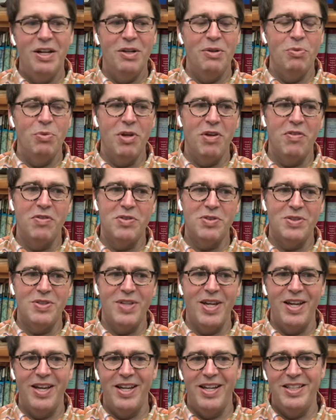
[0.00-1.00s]
We could have
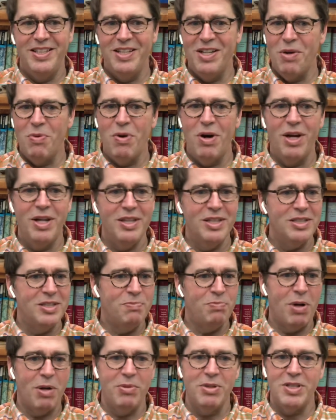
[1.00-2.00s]
said, you know what, this is
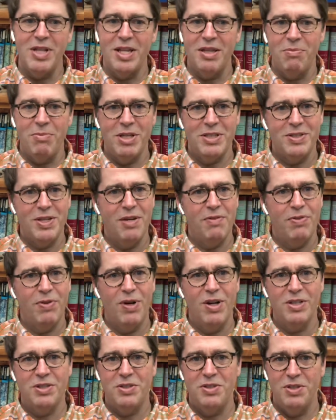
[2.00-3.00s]
probably not the best thing for
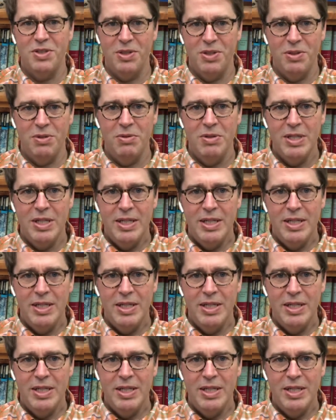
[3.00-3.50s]
us to do,